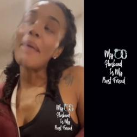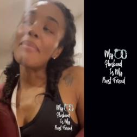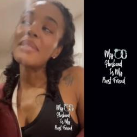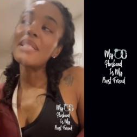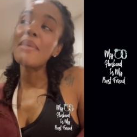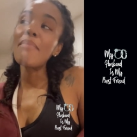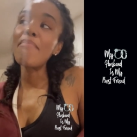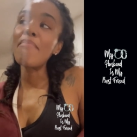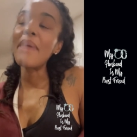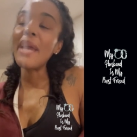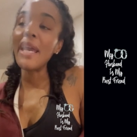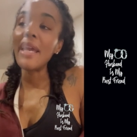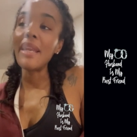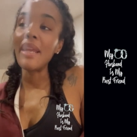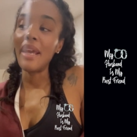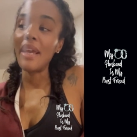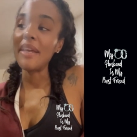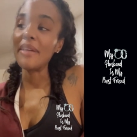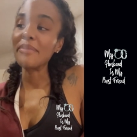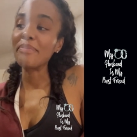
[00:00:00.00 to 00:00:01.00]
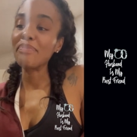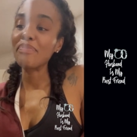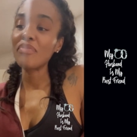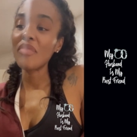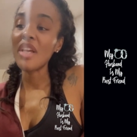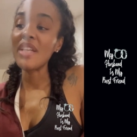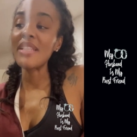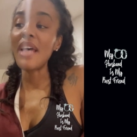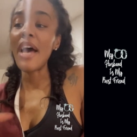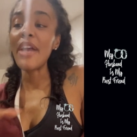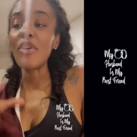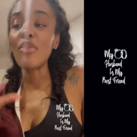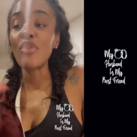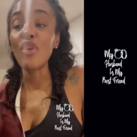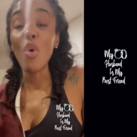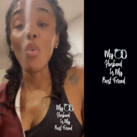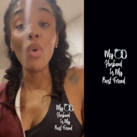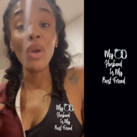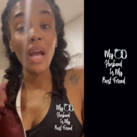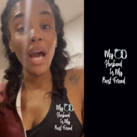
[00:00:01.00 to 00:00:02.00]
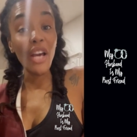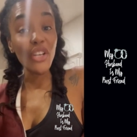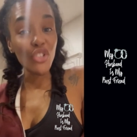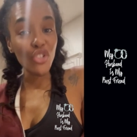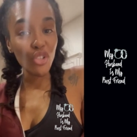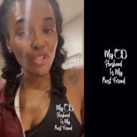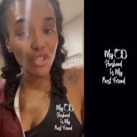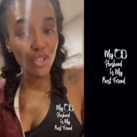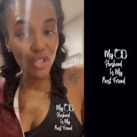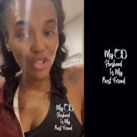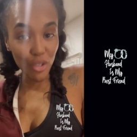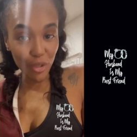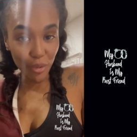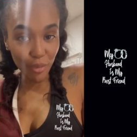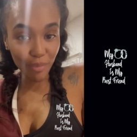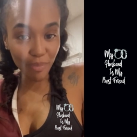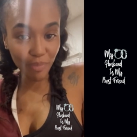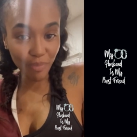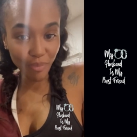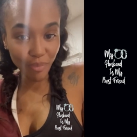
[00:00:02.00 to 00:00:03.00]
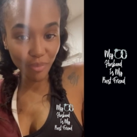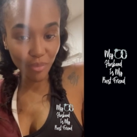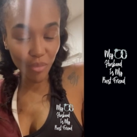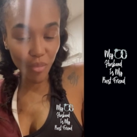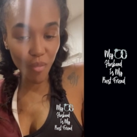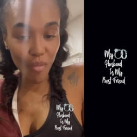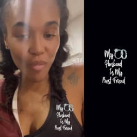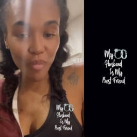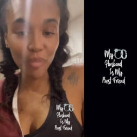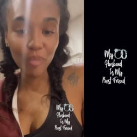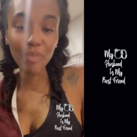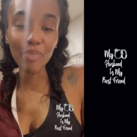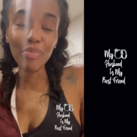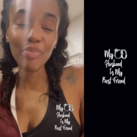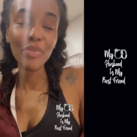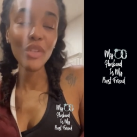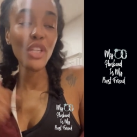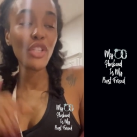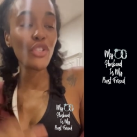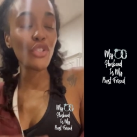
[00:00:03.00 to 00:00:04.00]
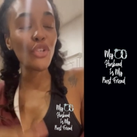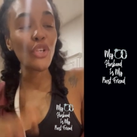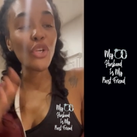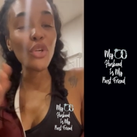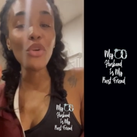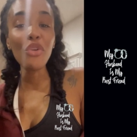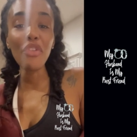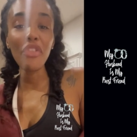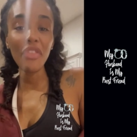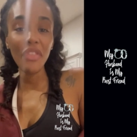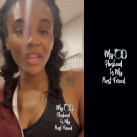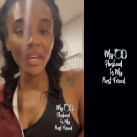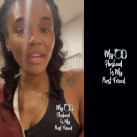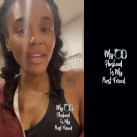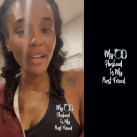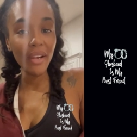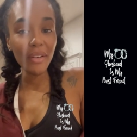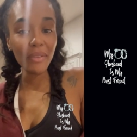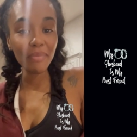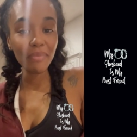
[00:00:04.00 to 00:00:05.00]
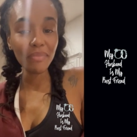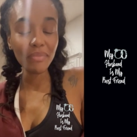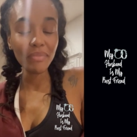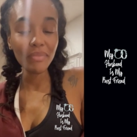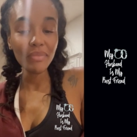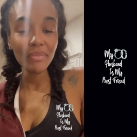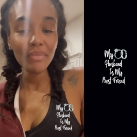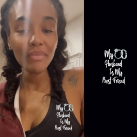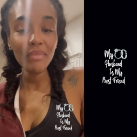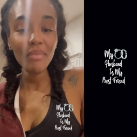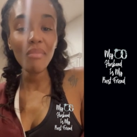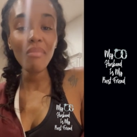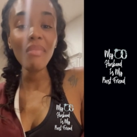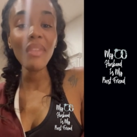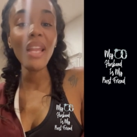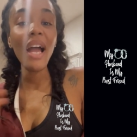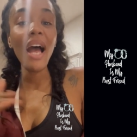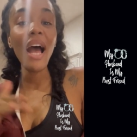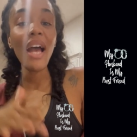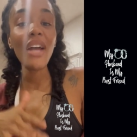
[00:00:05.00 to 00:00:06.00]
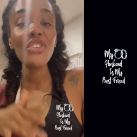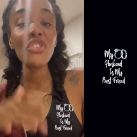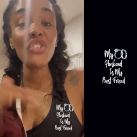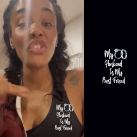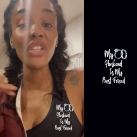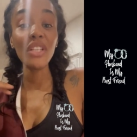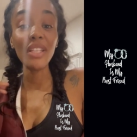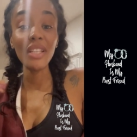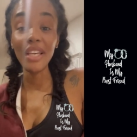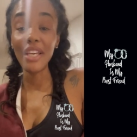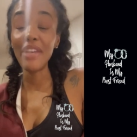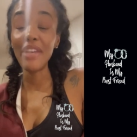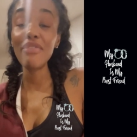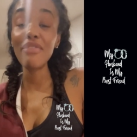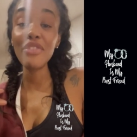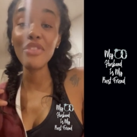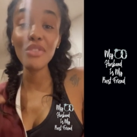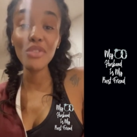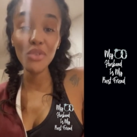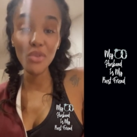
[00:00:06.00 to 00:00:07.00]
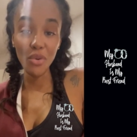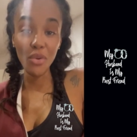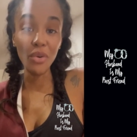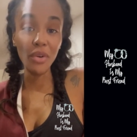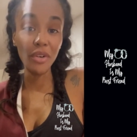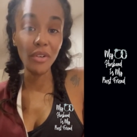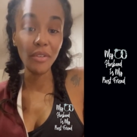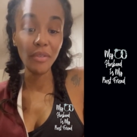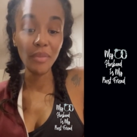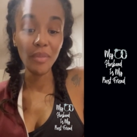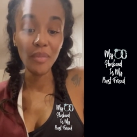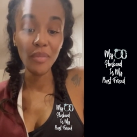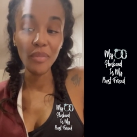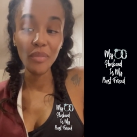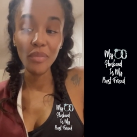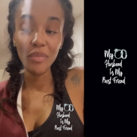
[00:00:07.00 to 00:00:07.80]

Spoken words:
I'm debating because I don't know what I should do. Do you think I should leave school,